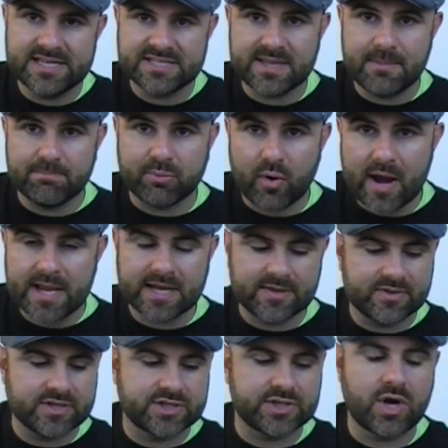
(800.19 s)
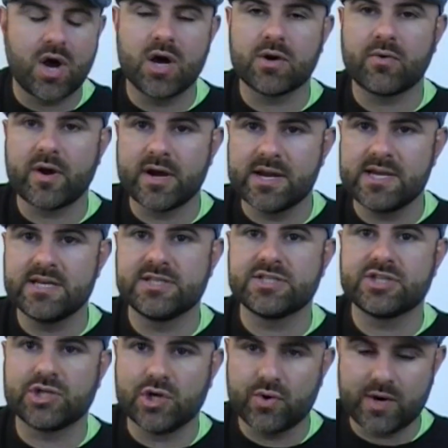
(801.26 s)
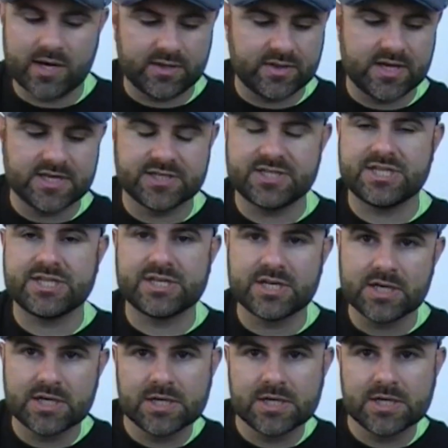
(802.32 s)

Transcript: is the break in the song, where he's doing this,